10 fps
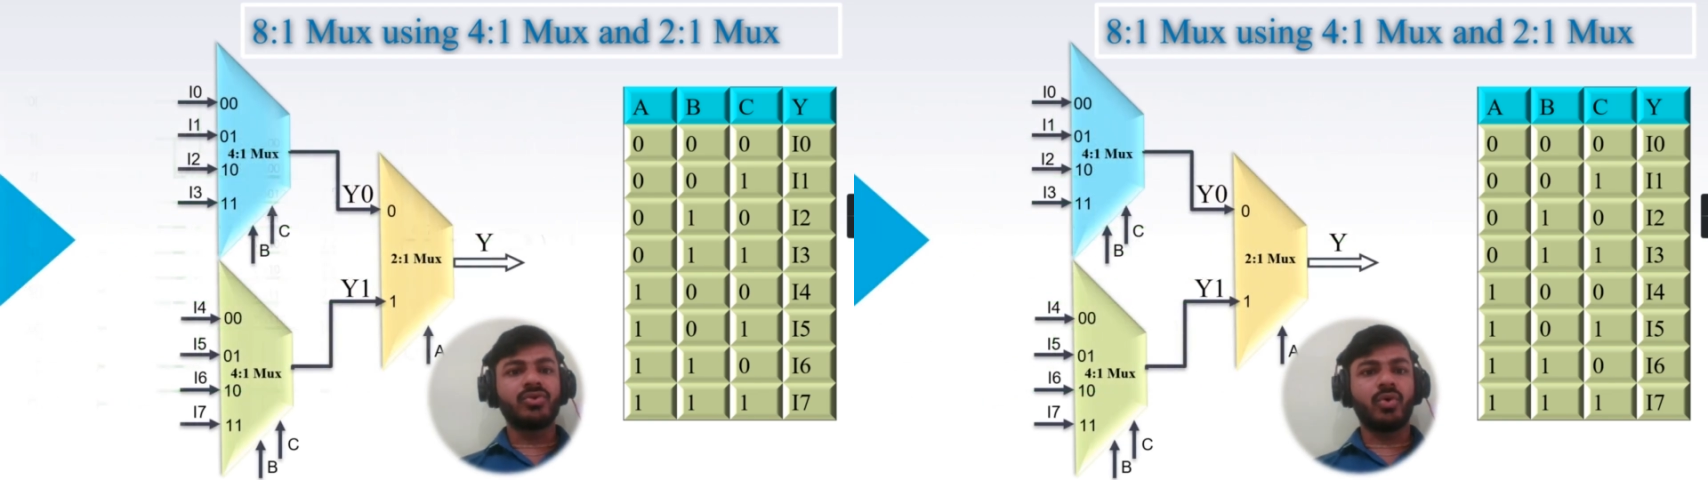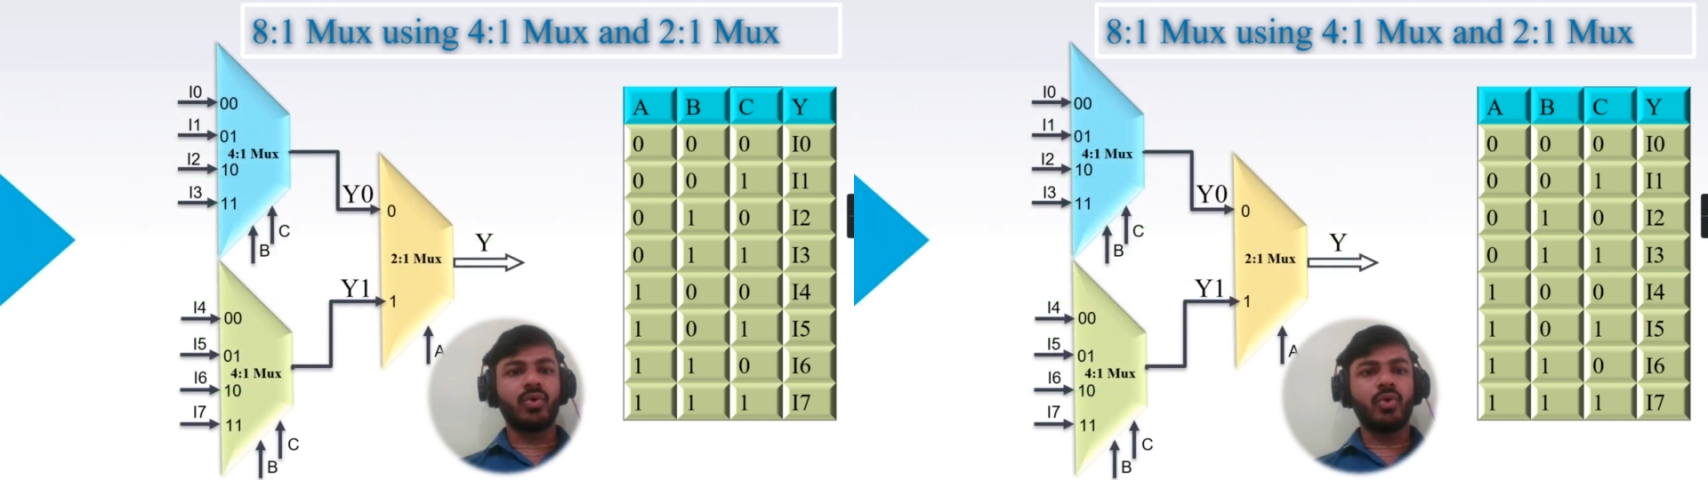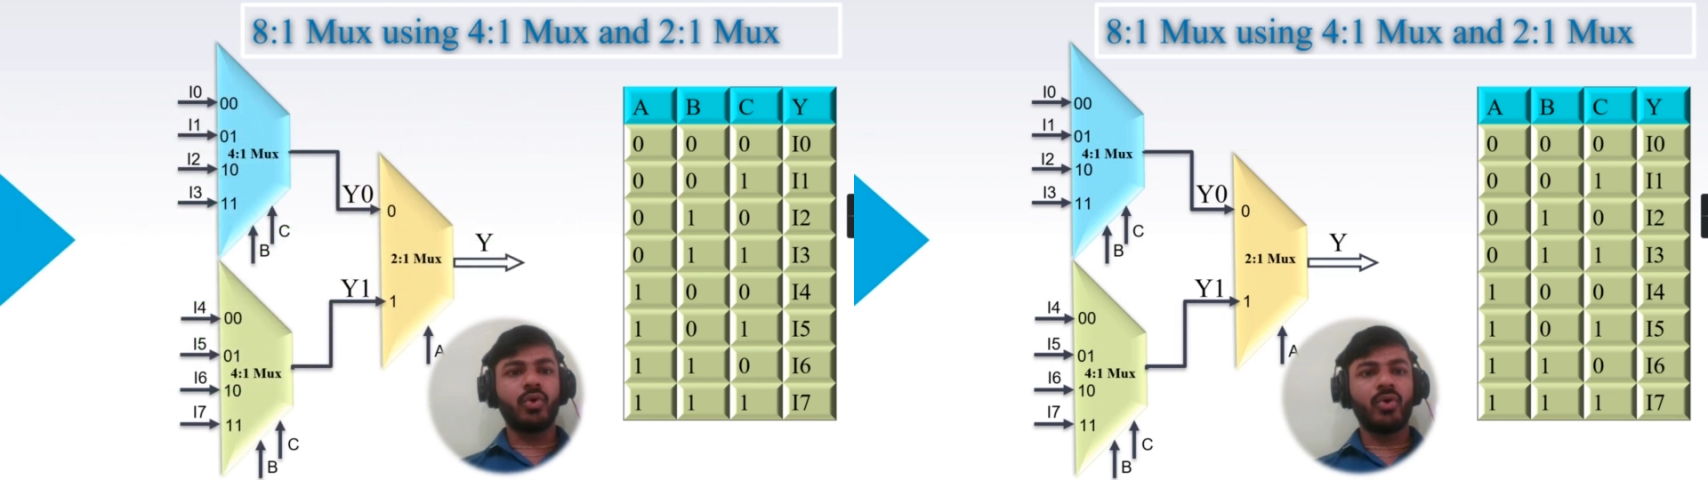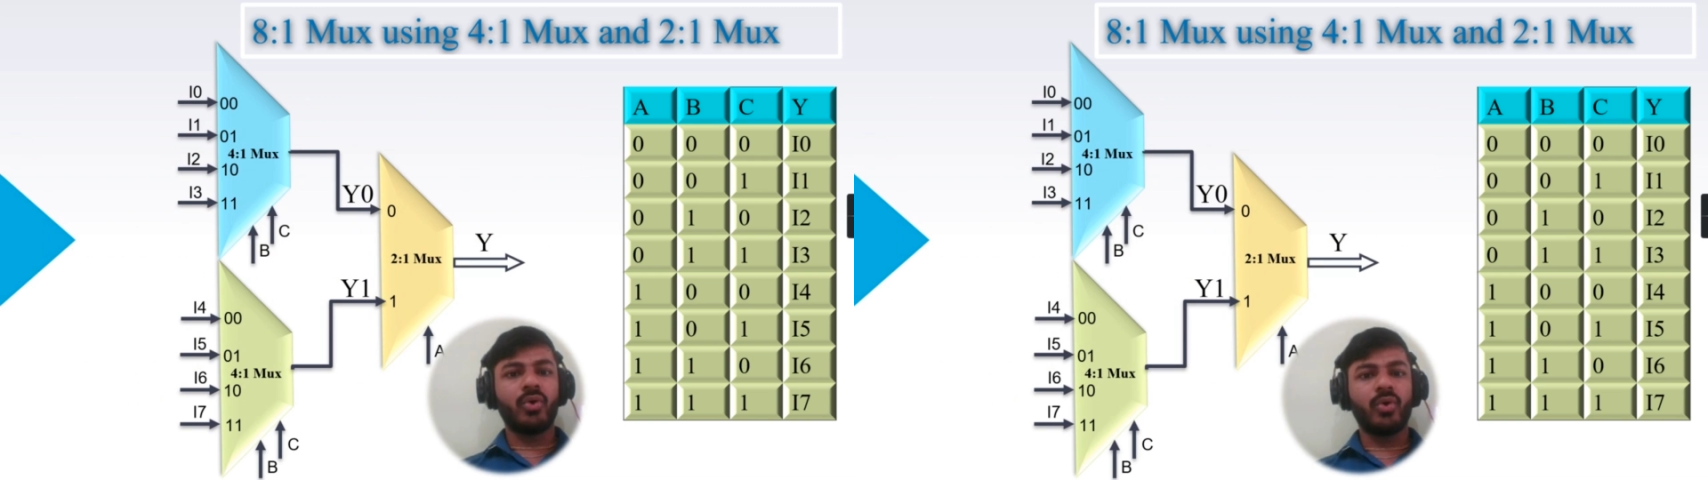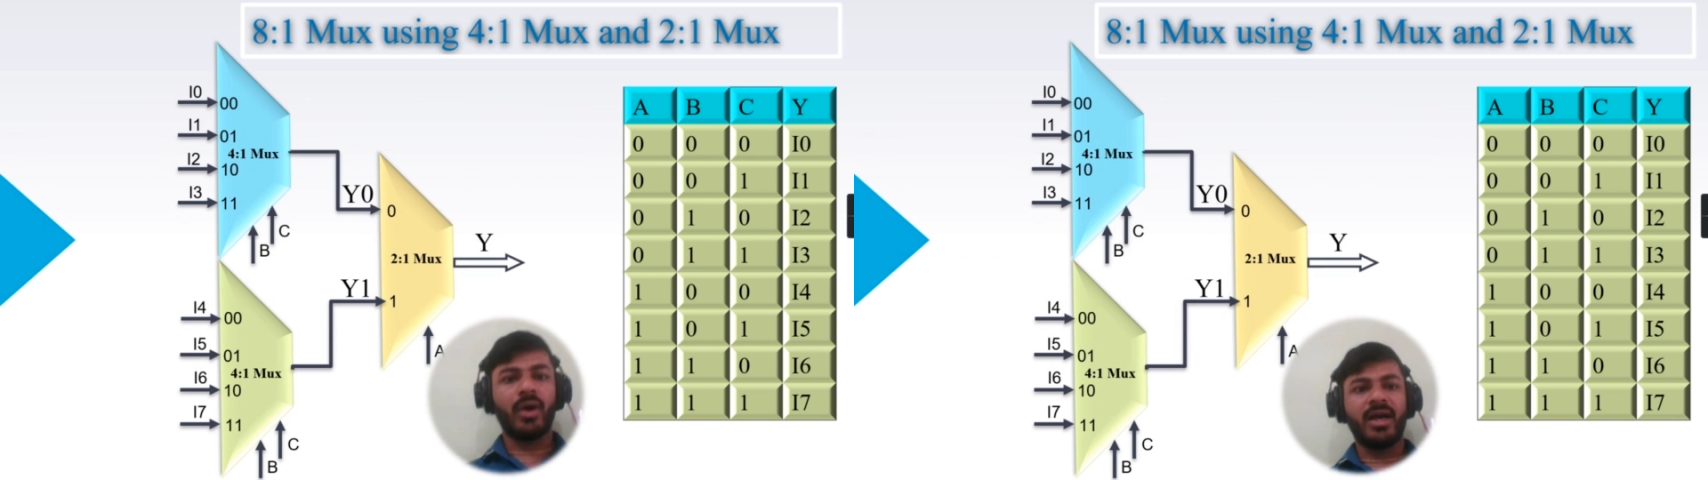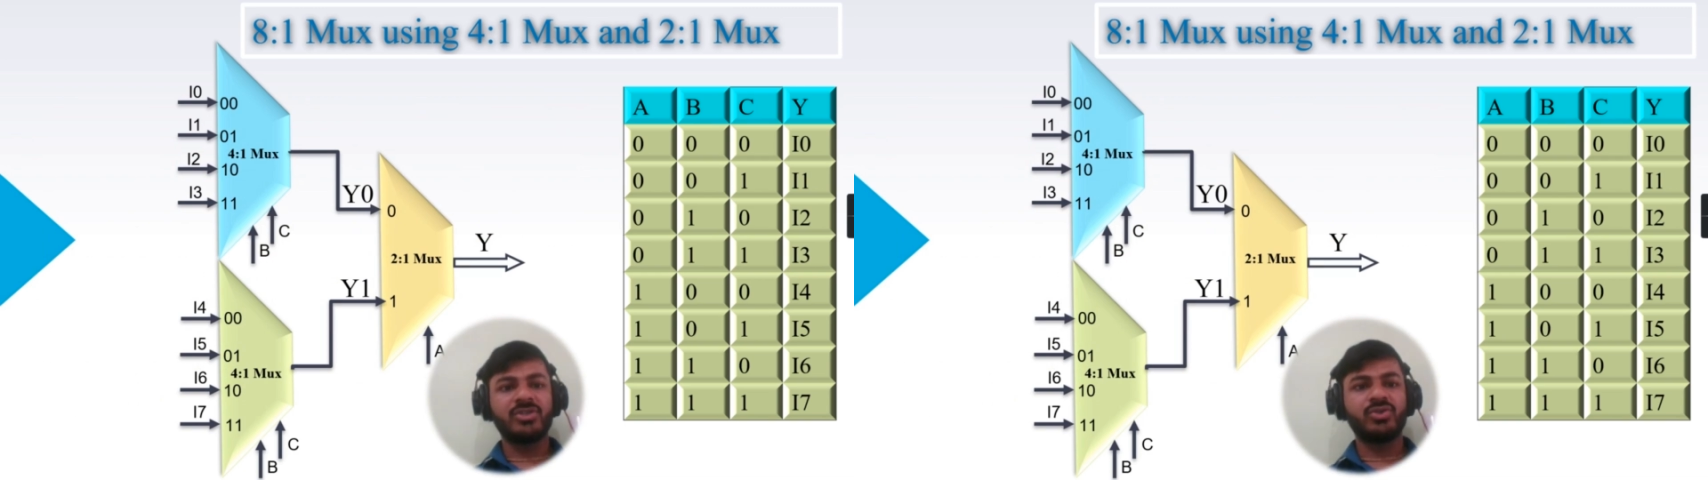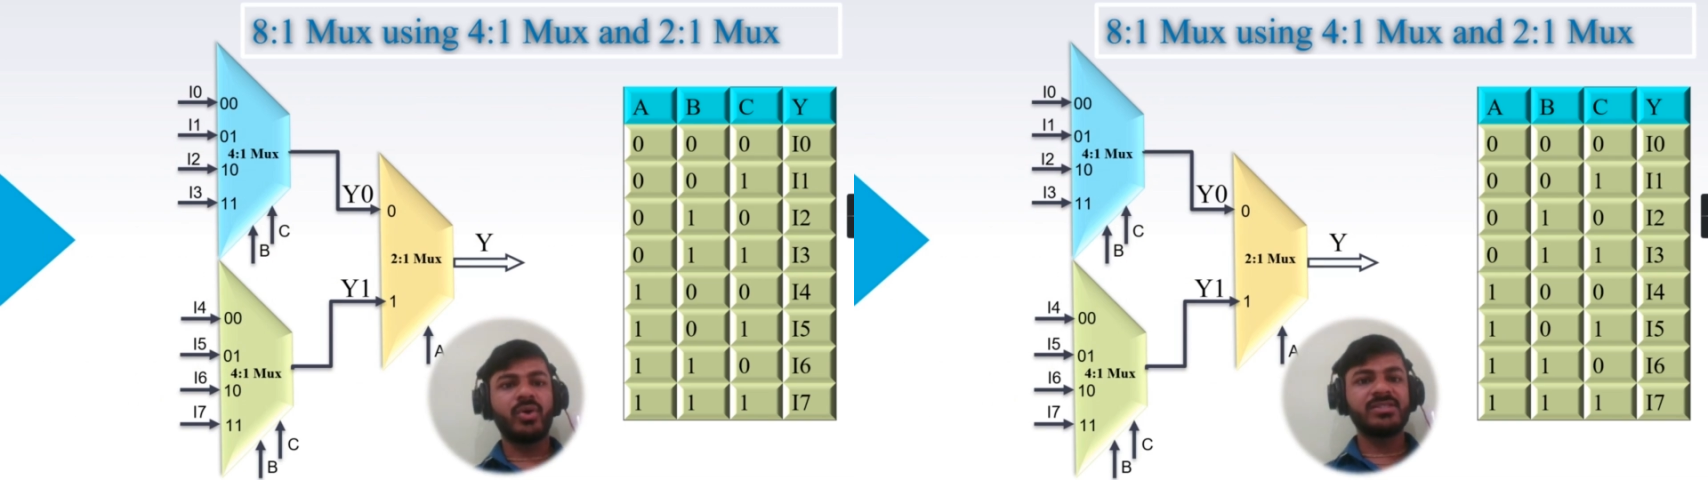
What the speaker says: So as you